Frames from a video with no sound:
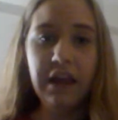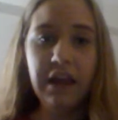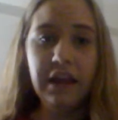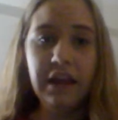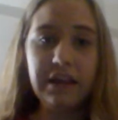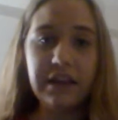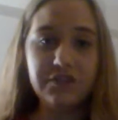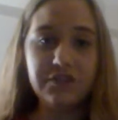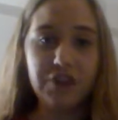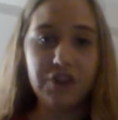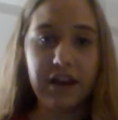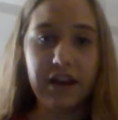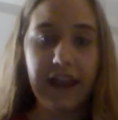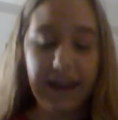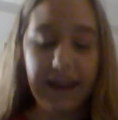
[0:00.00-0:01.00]
In
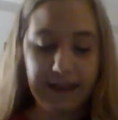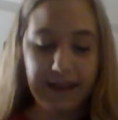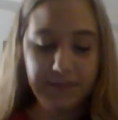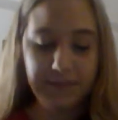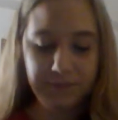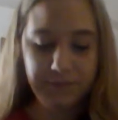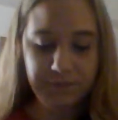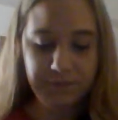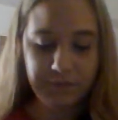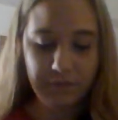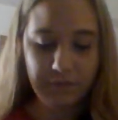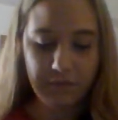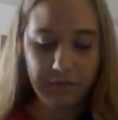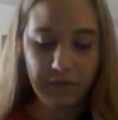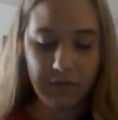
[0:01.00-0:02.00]
John 8,
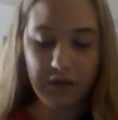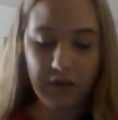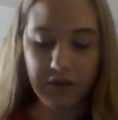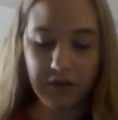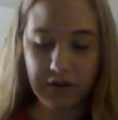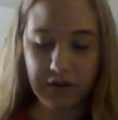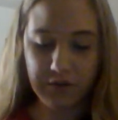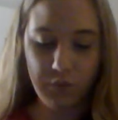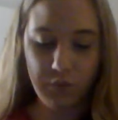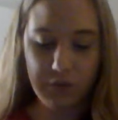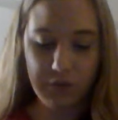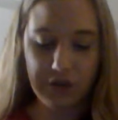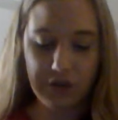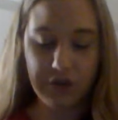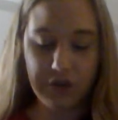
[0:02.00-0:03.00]
there's a
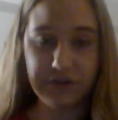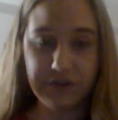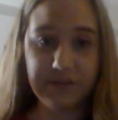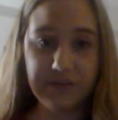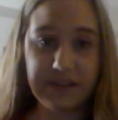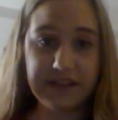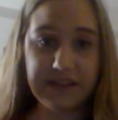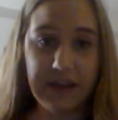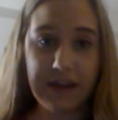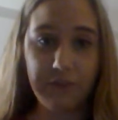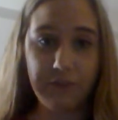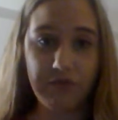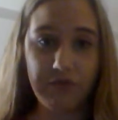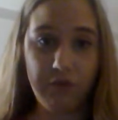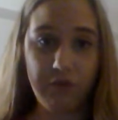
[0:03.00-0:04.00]
woman who's to be
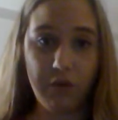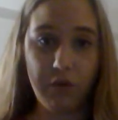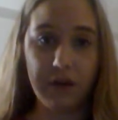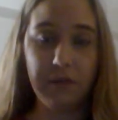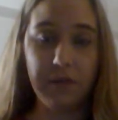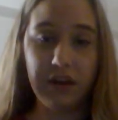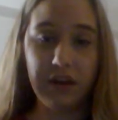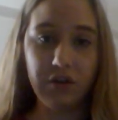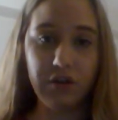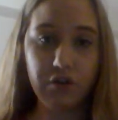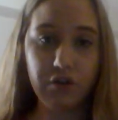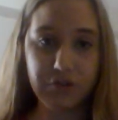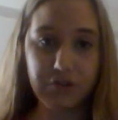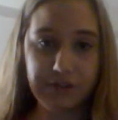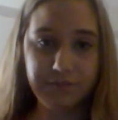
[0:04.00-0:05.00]
condemned for committing
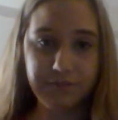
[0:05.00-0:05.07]
adultery.